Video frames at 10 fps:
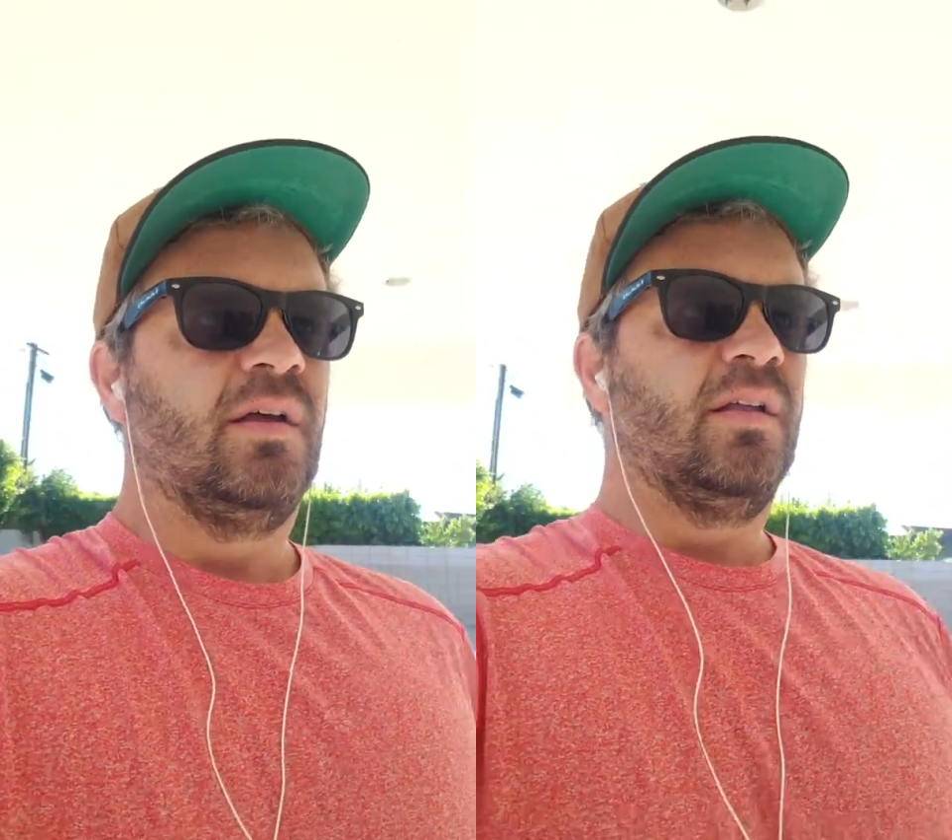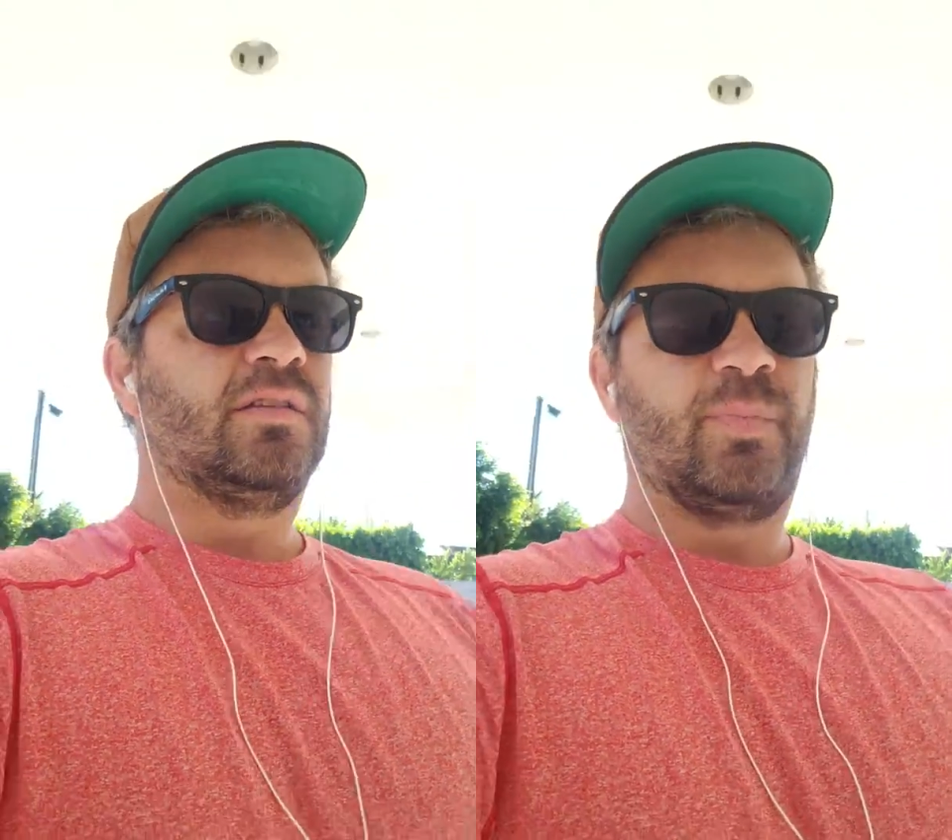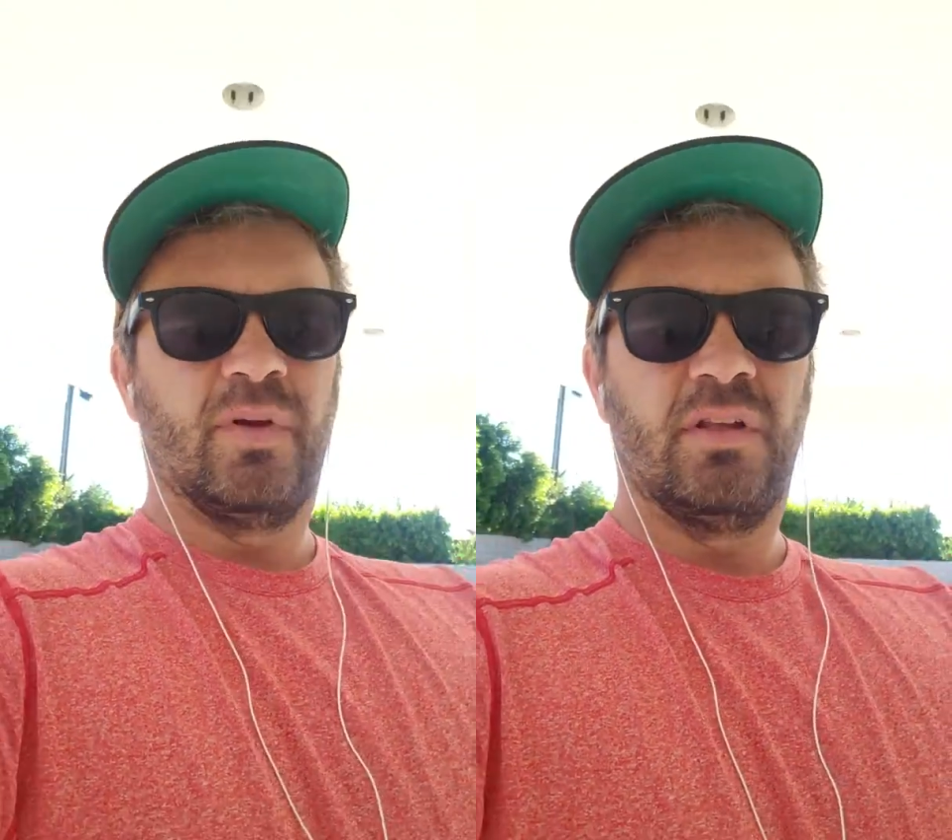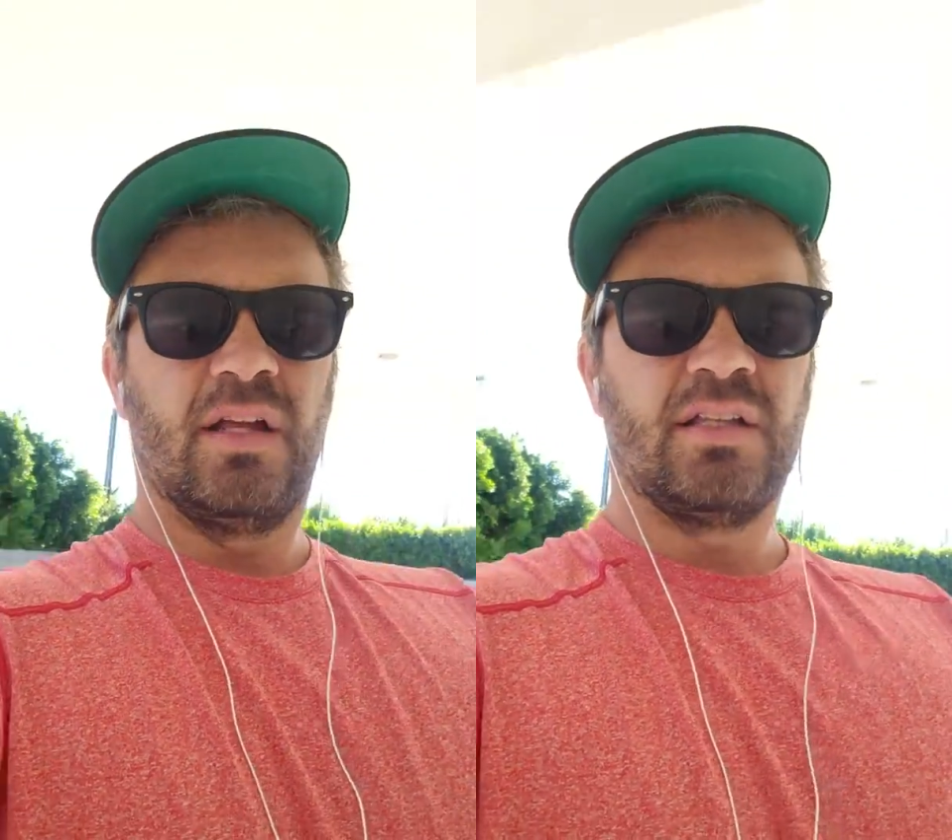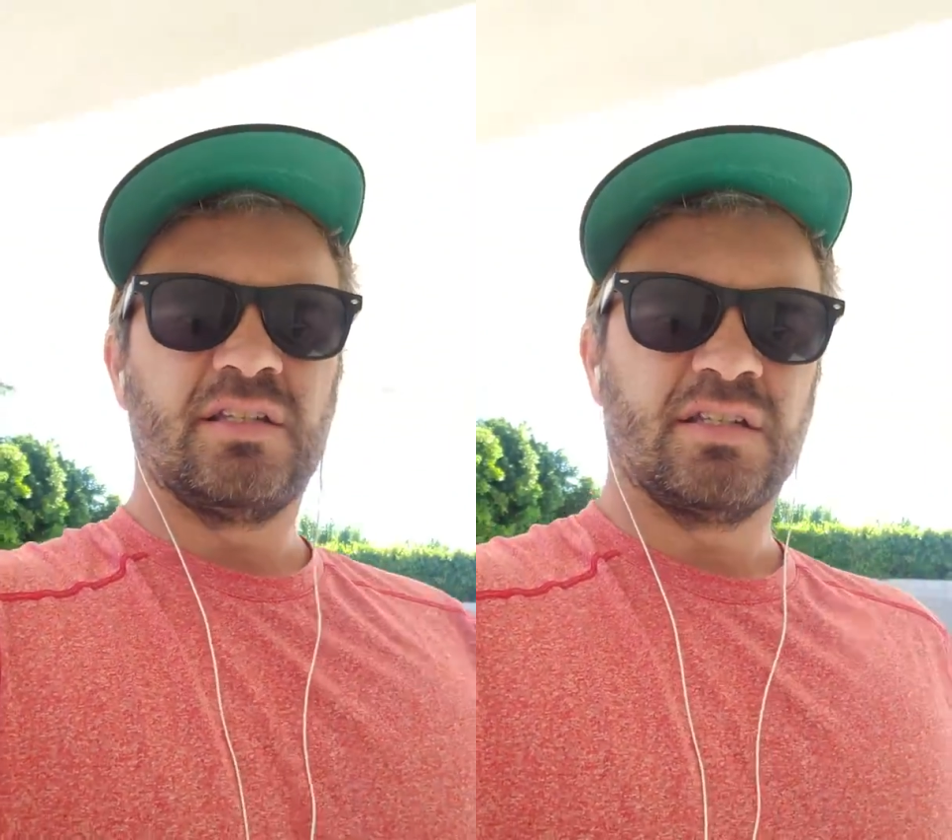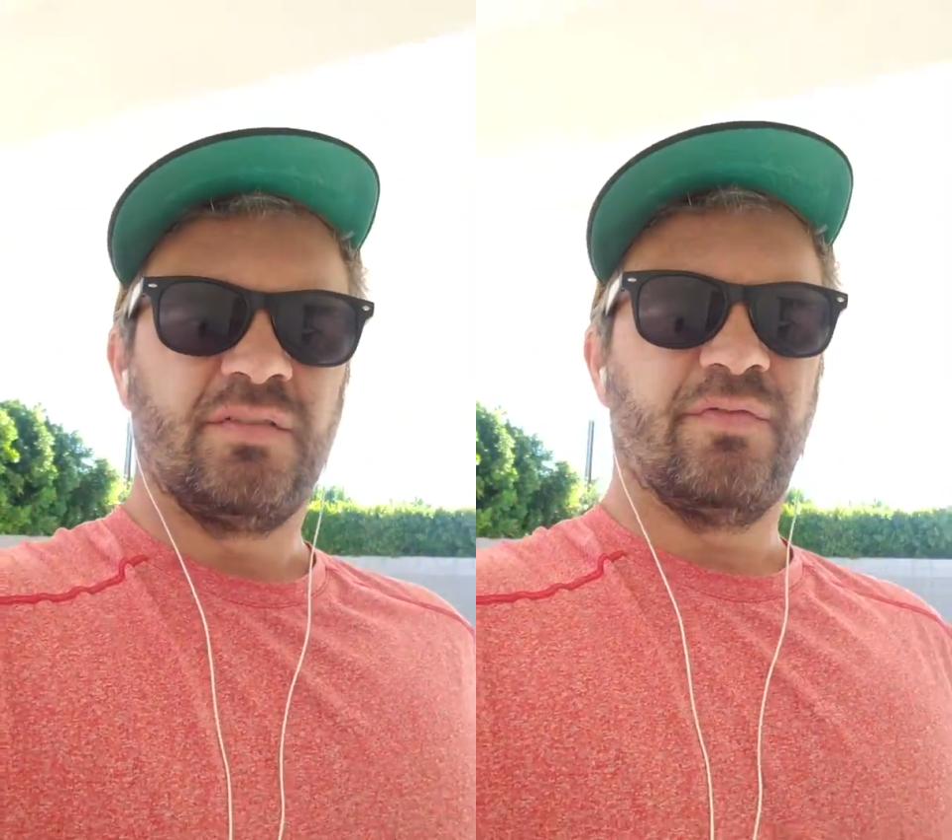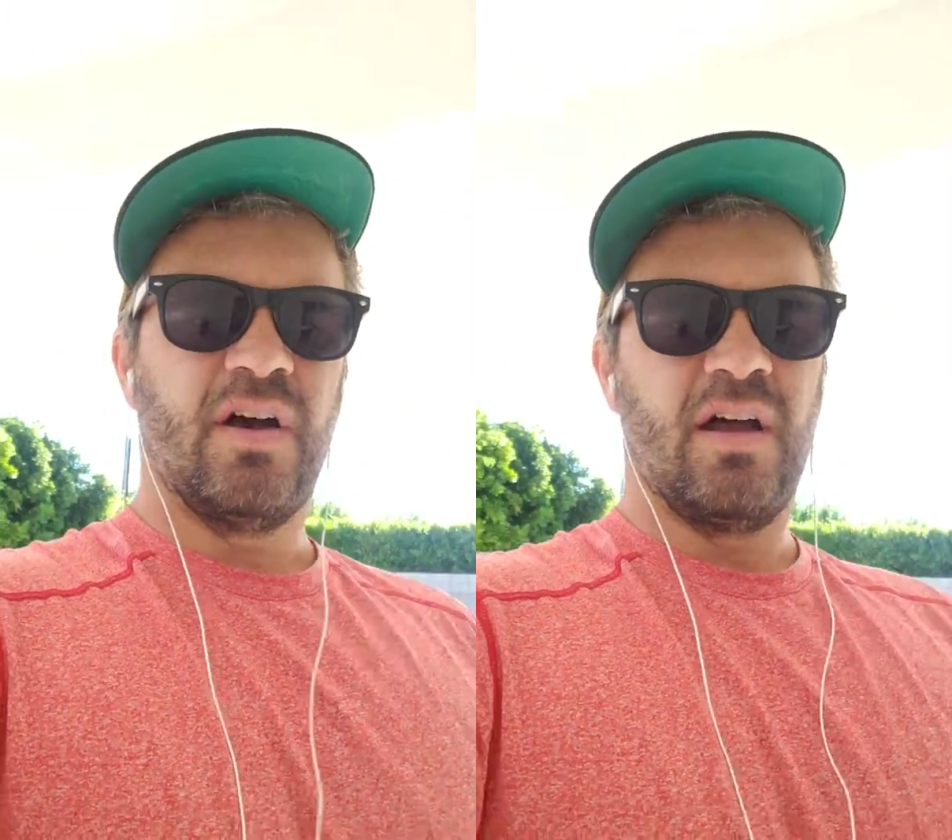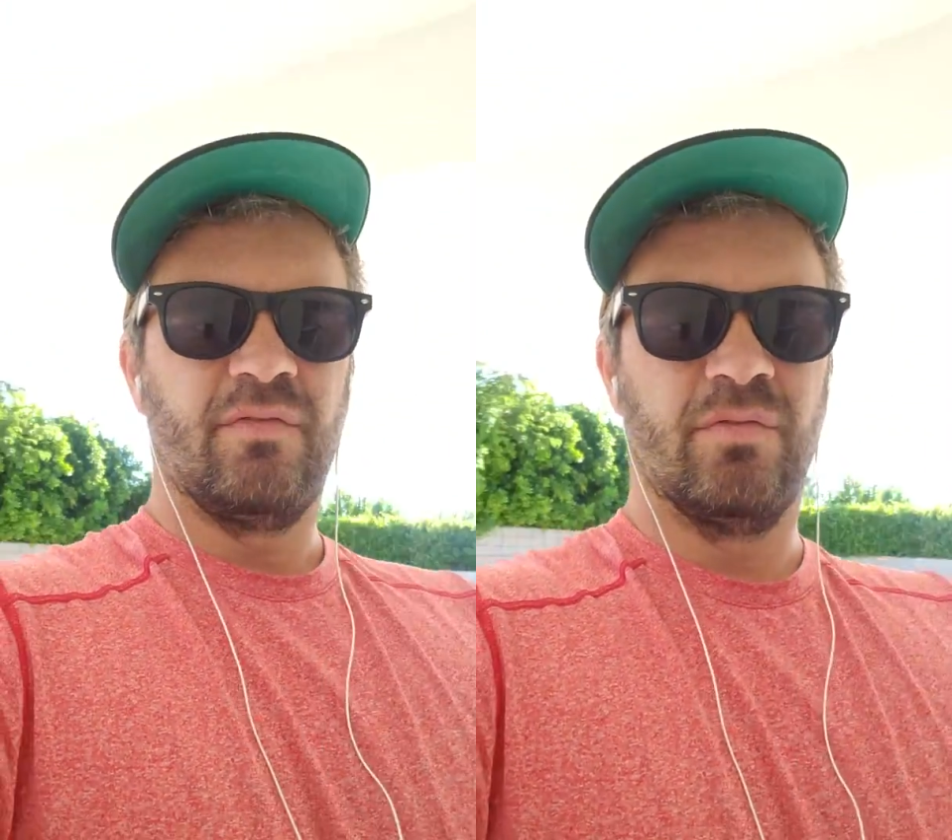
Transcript: It's built in 1965.